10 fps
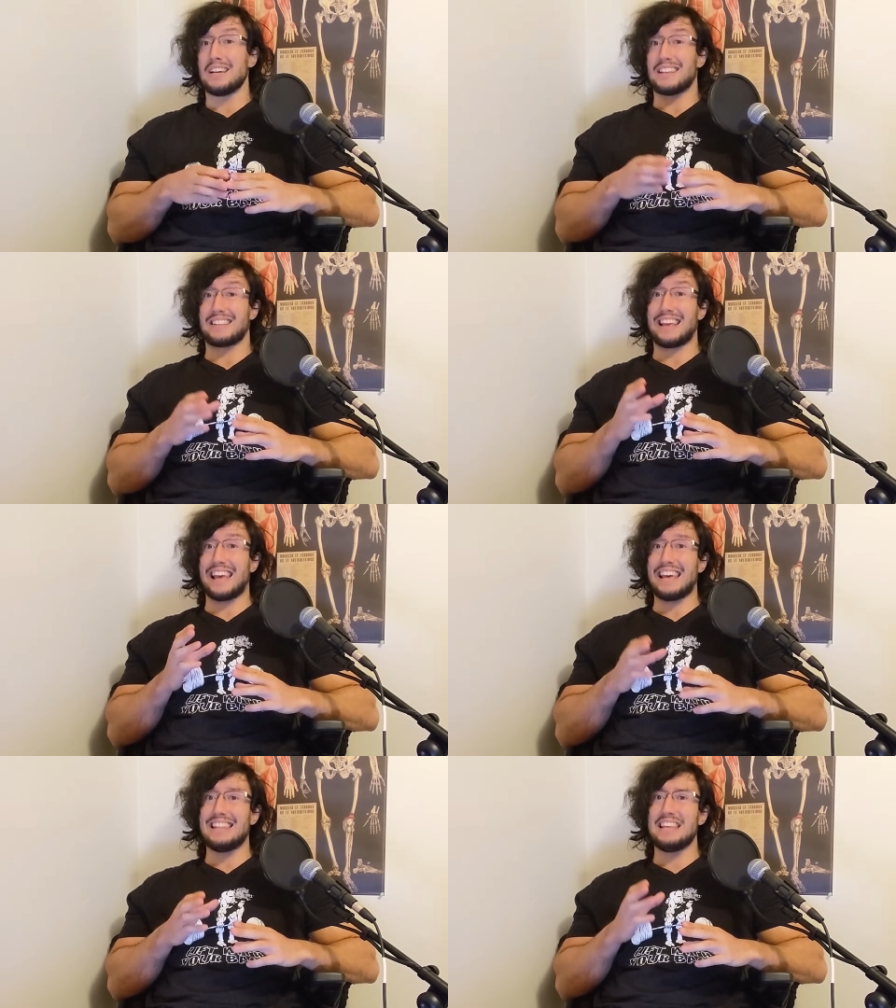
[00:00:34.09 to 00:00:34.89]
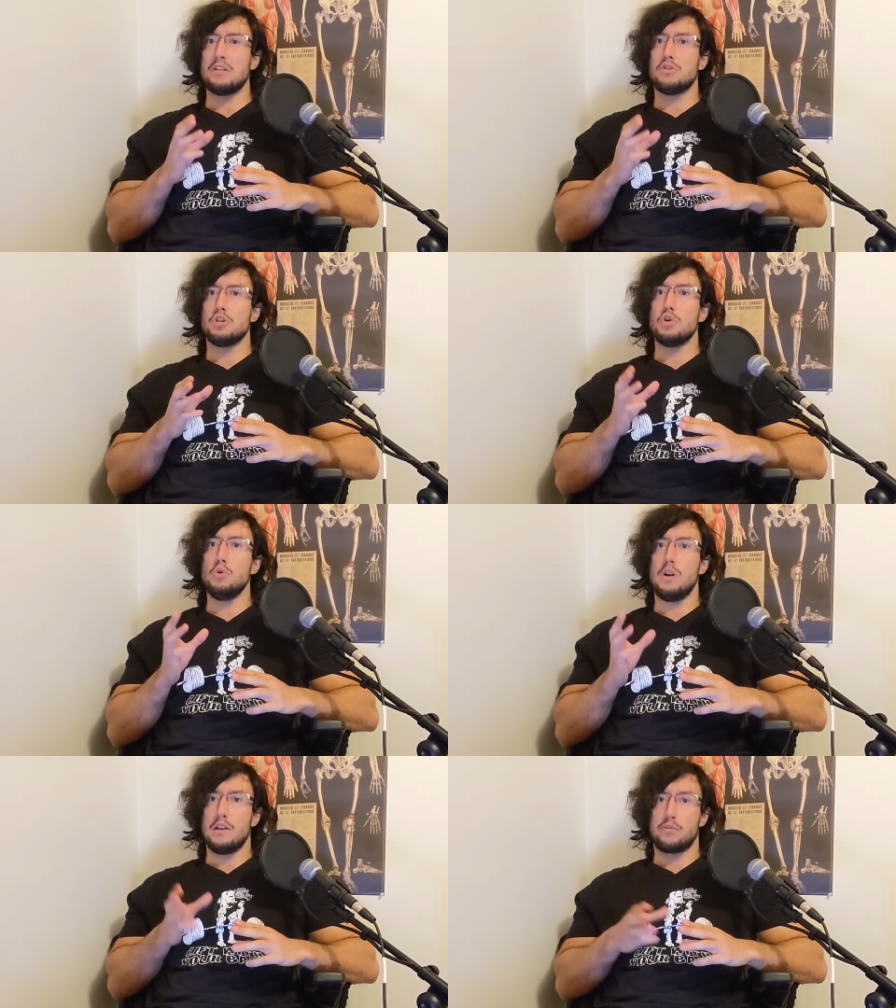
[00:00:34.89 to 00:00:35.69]
that any
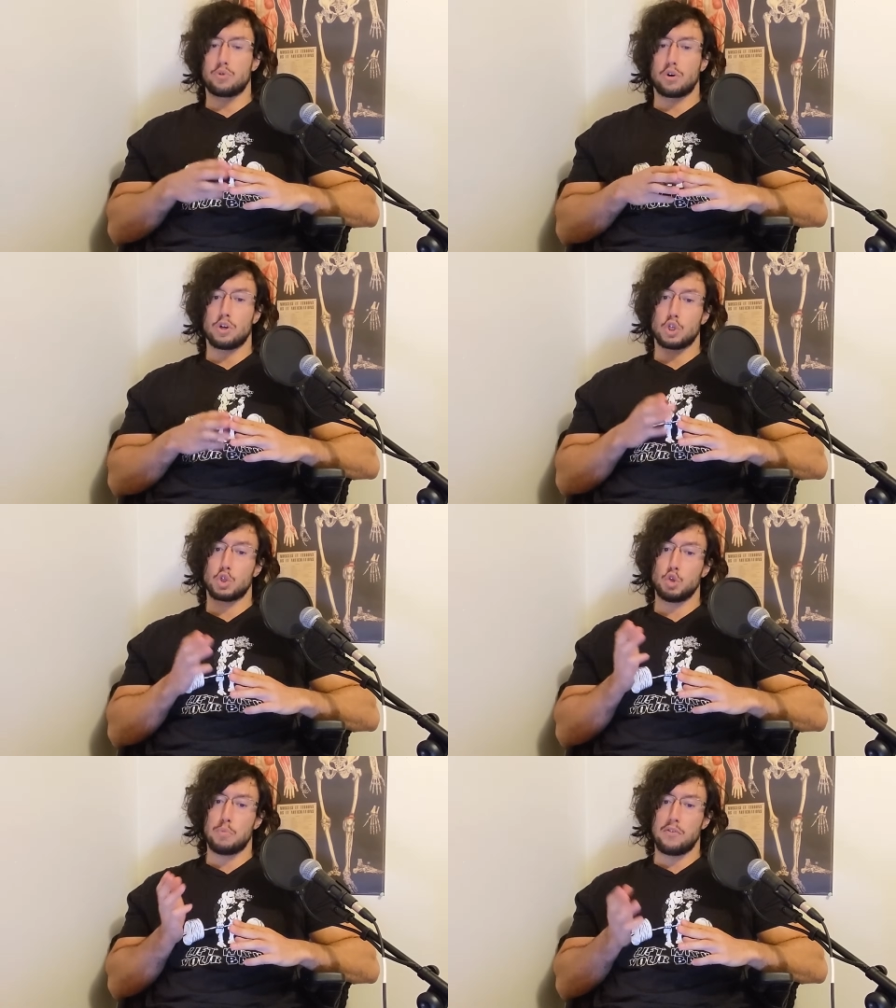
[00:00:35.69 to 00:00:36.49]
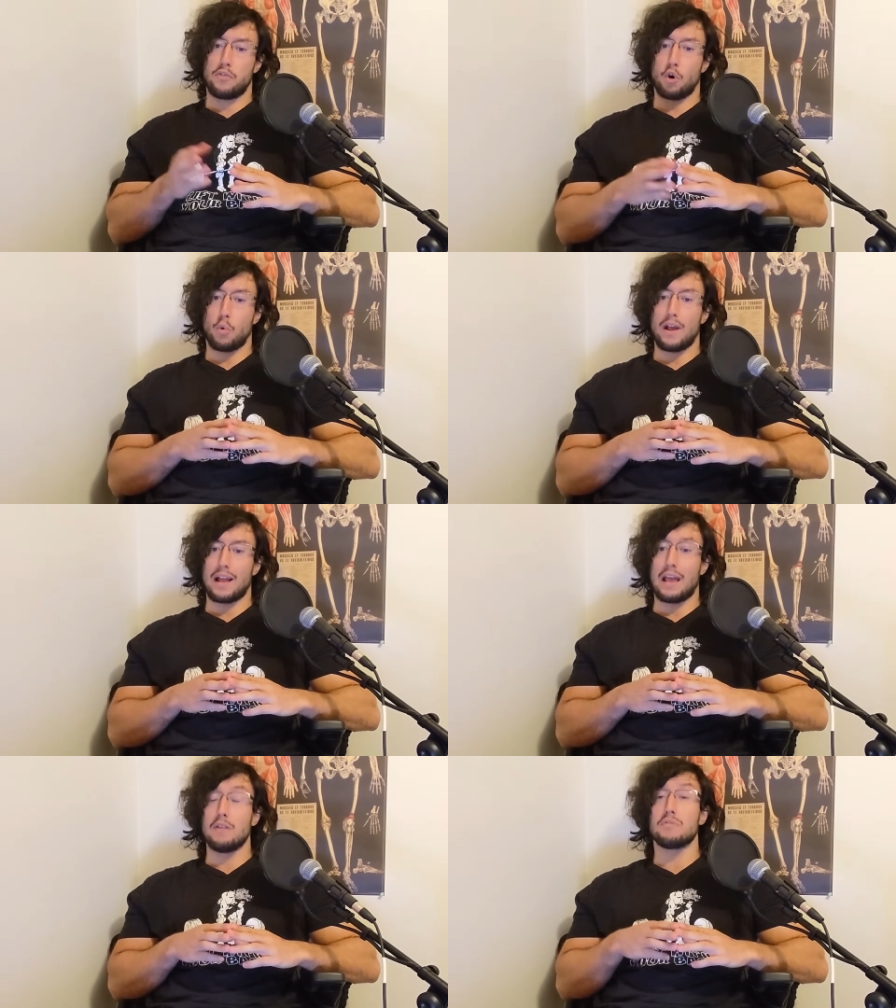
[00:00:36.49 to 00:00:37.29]
new lifter should be
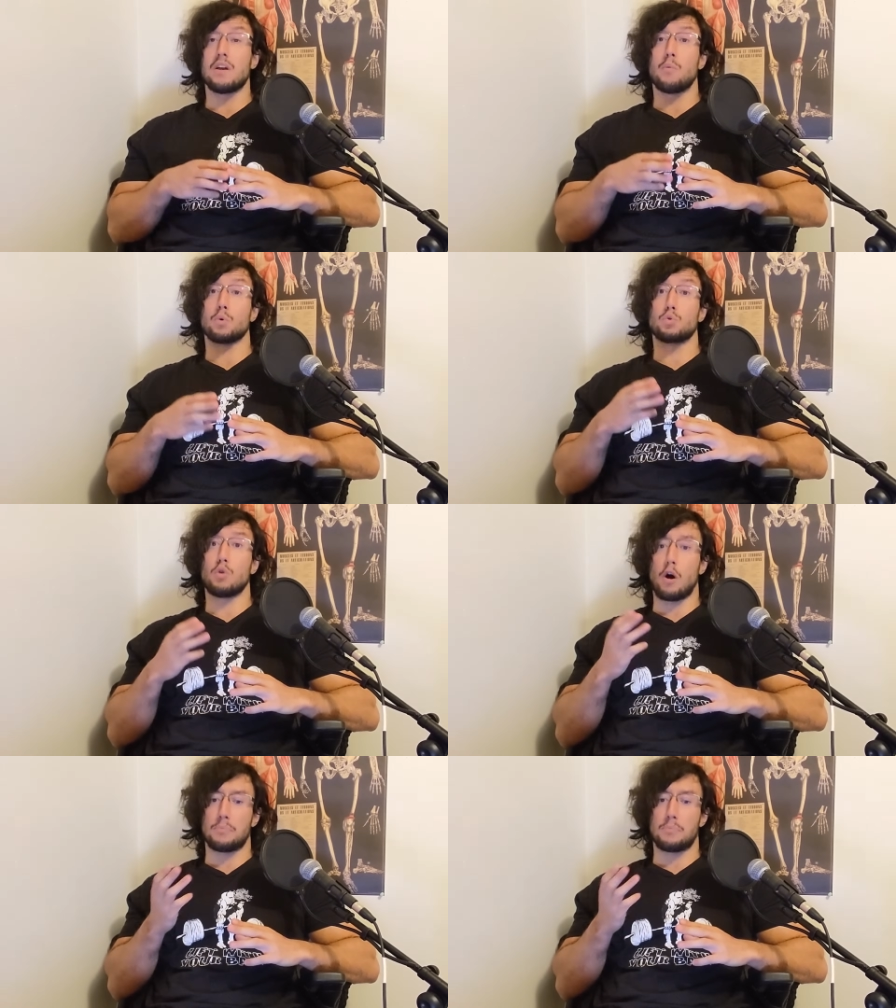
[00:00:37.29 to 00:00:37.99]
following if they want to